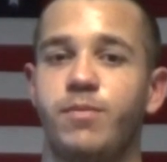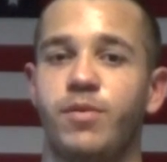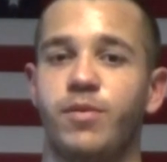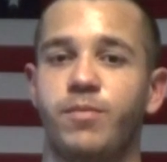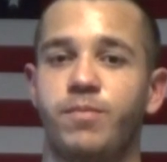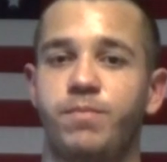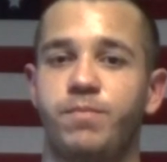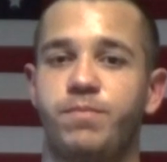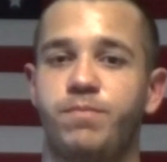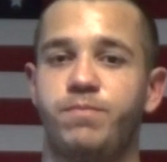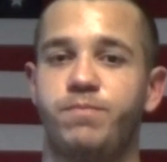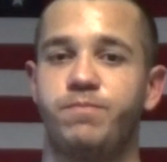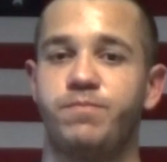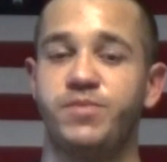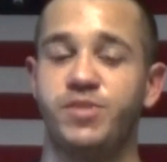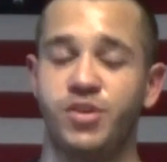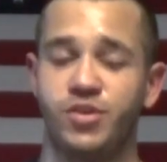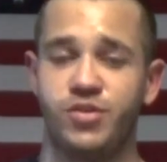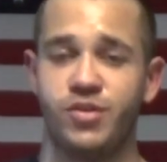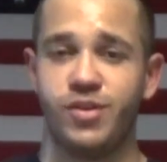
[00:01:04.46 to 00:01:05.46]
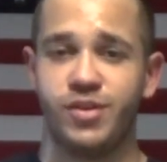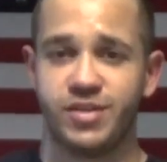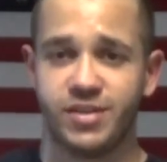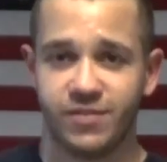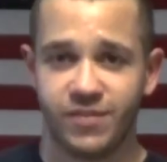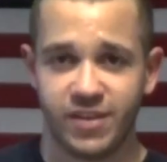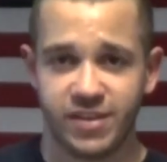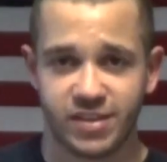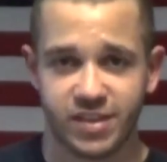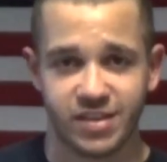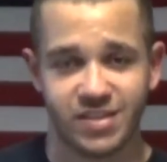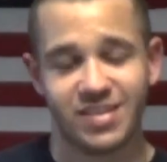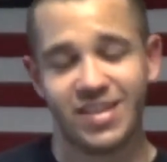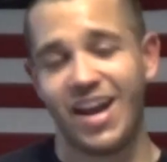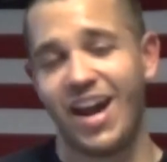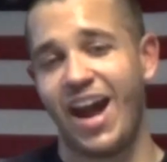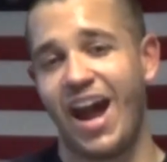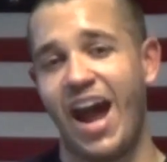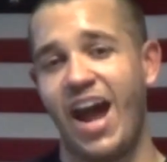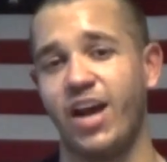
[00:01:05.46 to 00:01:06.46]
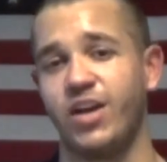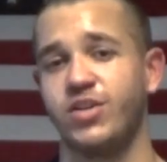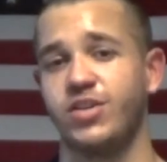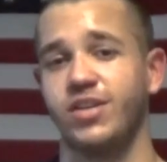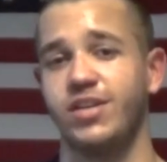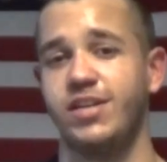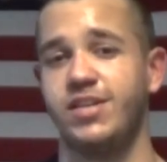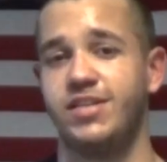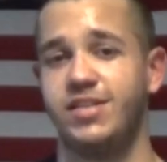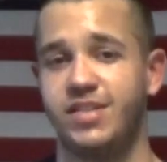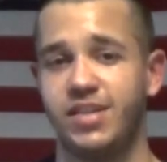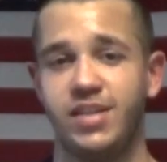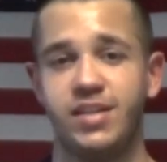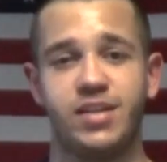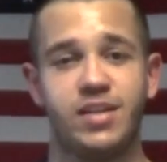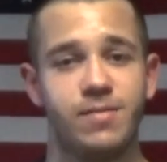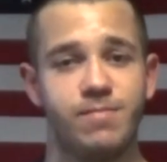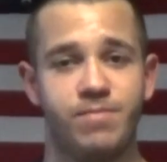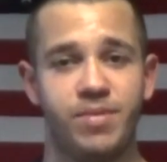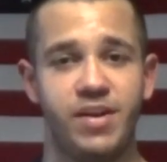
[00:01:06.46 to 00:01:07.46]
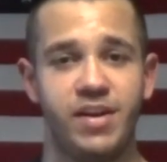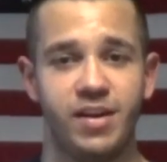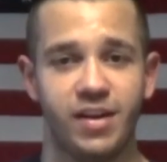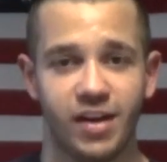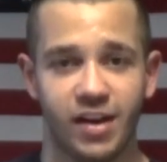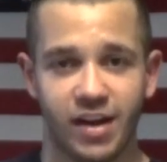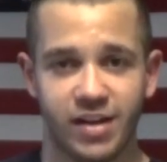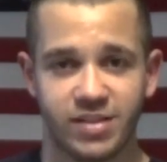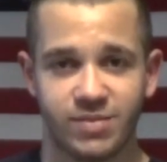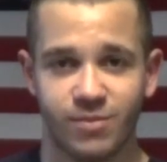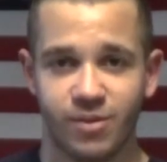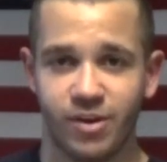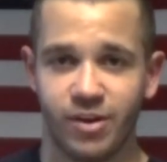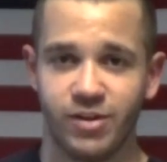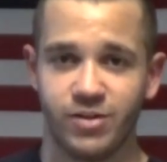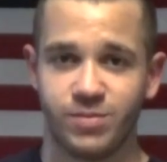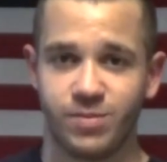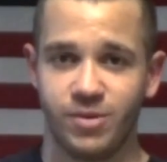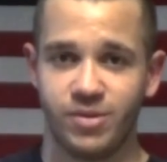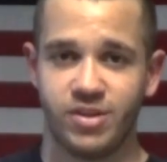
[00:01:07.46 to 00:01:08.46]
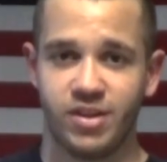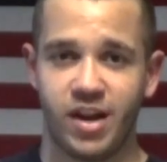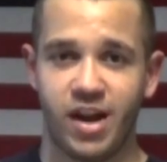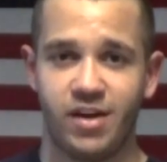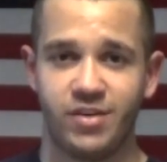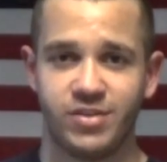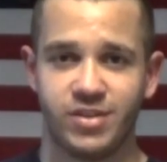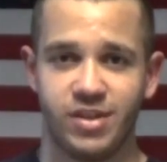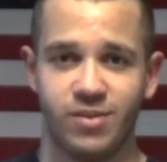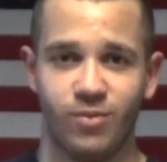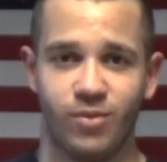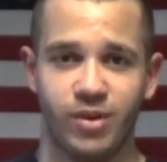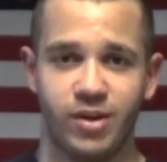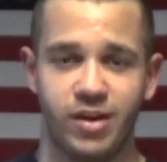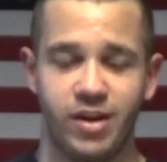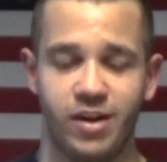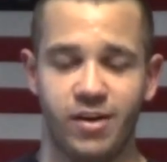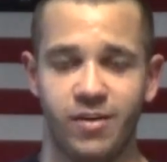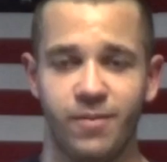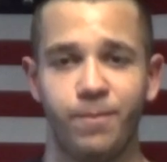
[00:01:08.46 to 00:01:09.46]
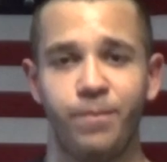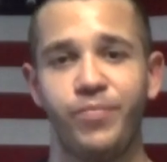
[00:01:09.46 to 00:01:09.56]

but Zydrunas Zviskus actually did compete against Morios Pujanowski one year.